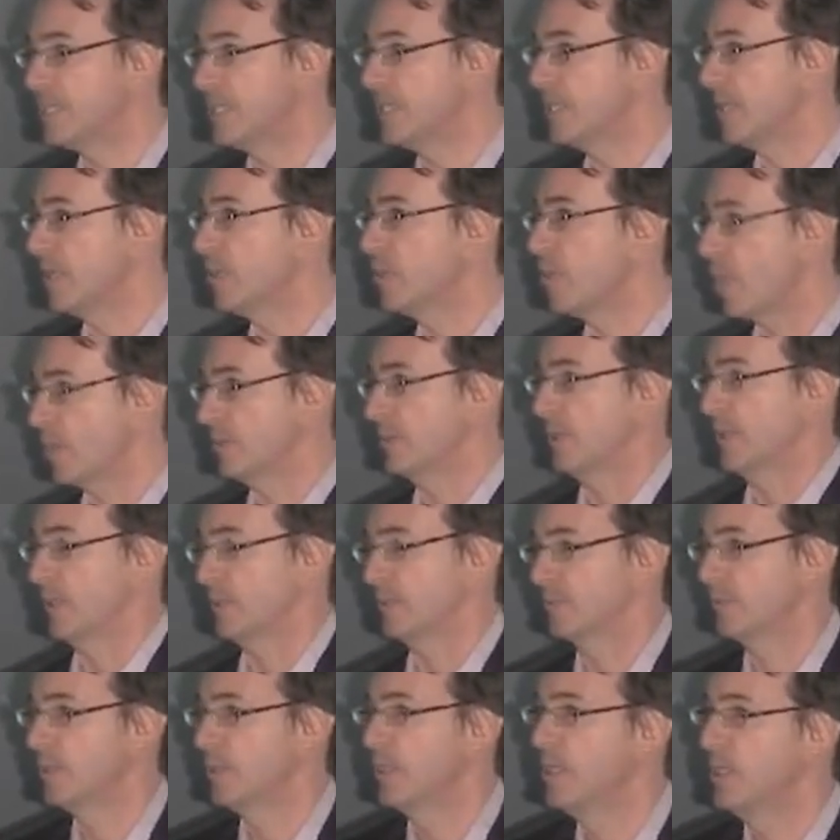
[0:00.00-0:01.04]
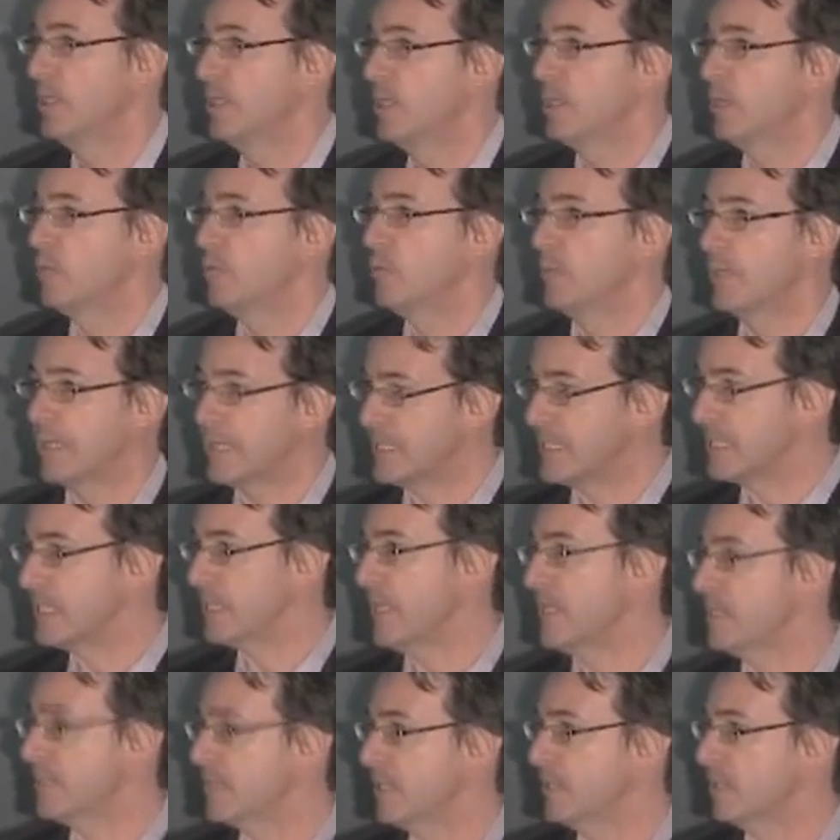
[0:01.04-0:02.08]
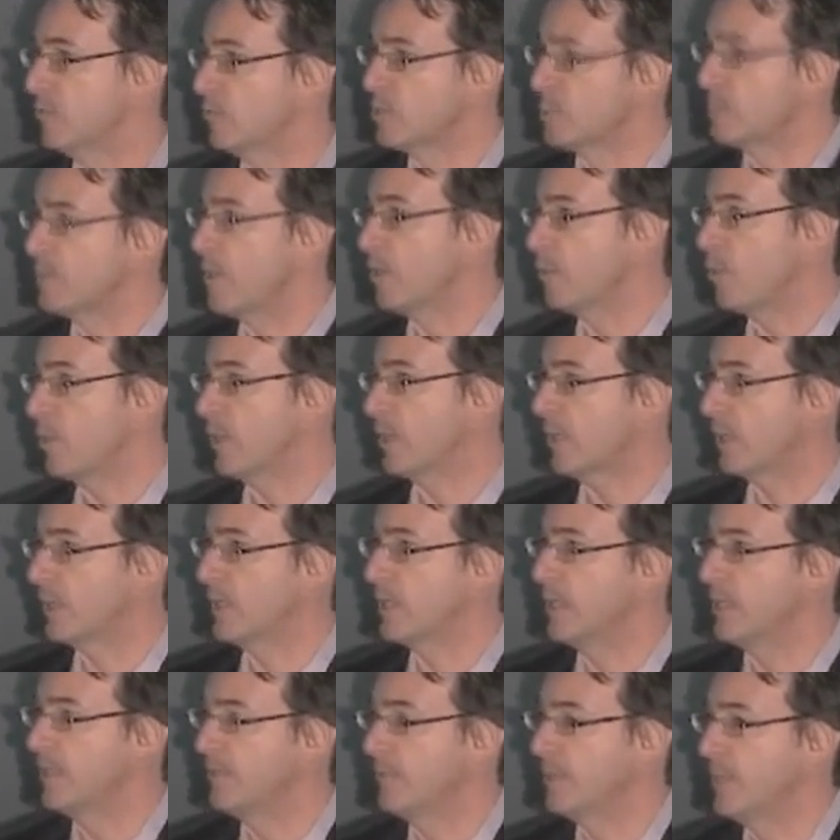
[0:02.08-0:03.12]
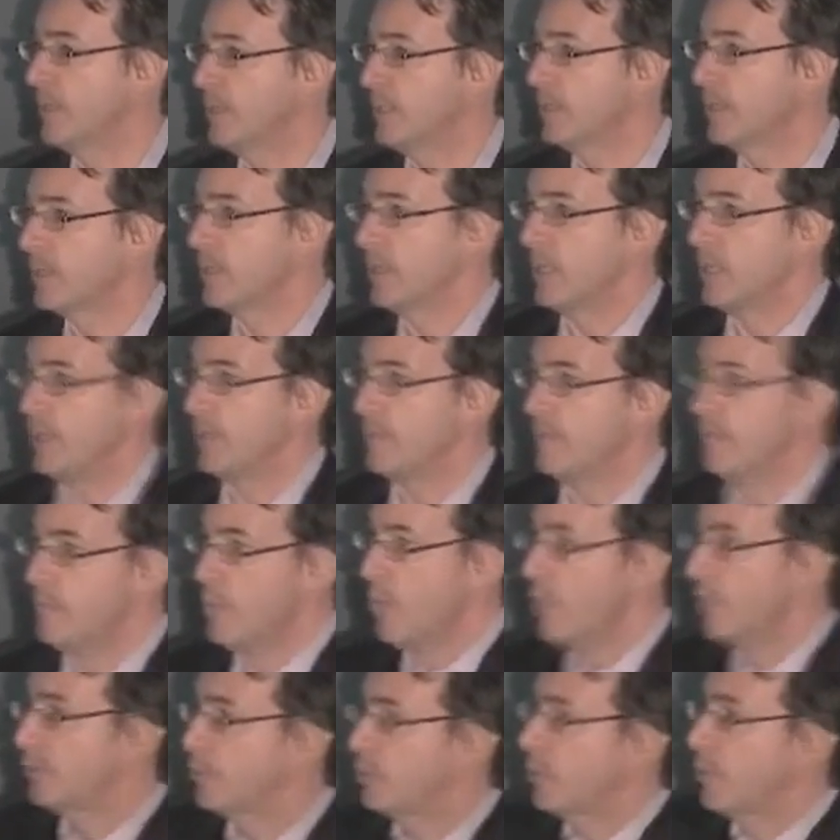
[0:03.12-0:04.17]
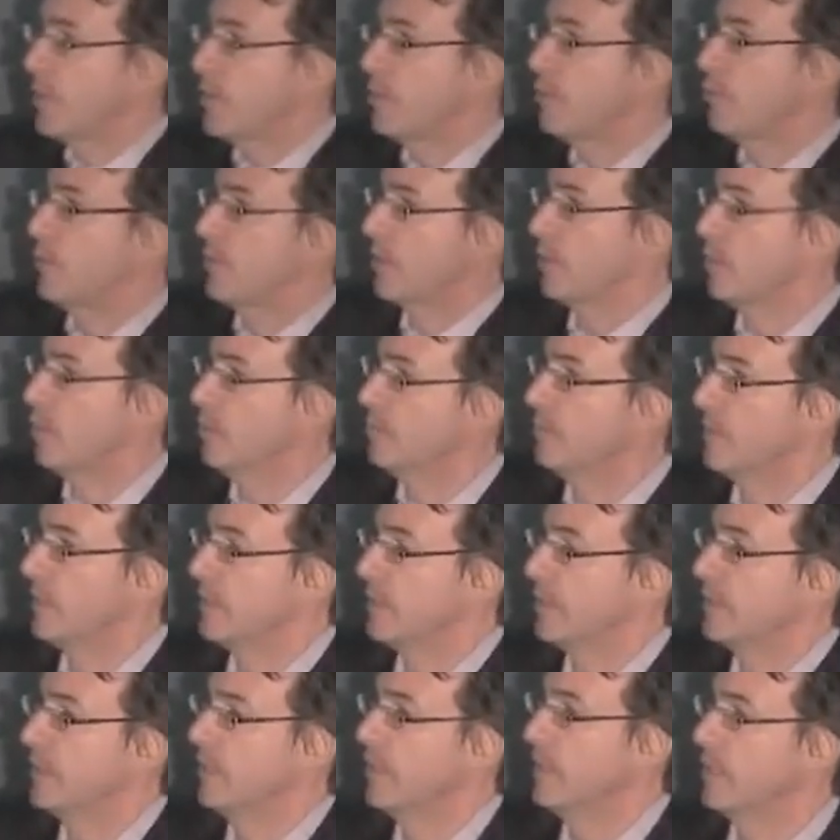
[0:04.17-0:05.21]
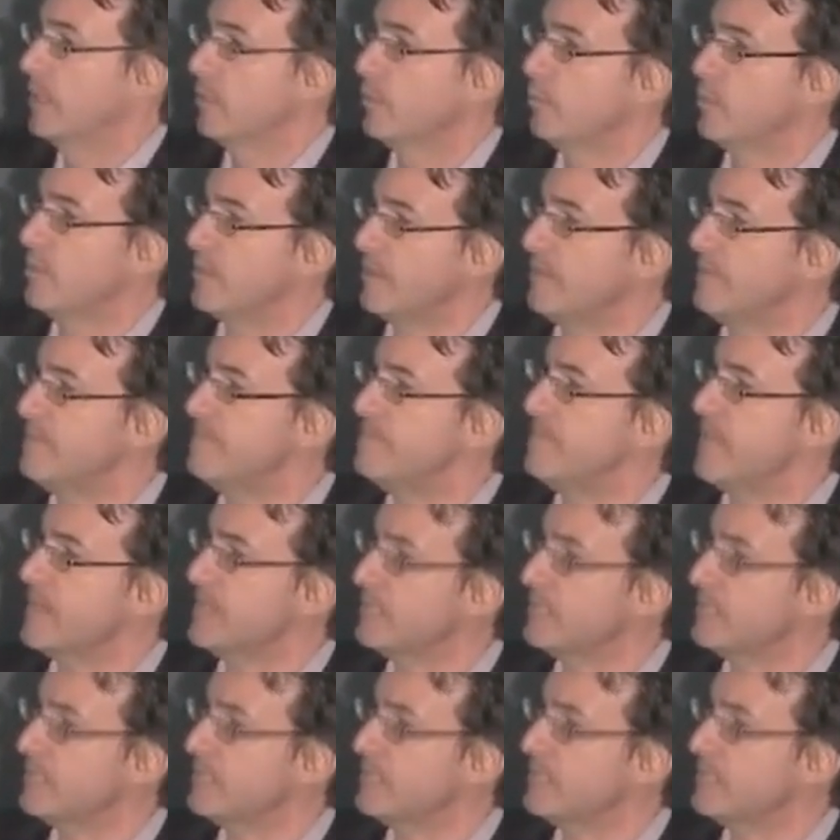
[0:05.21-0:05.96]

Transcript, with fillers: engaging in contact. We can sense it, respond quickly, move together with a human. We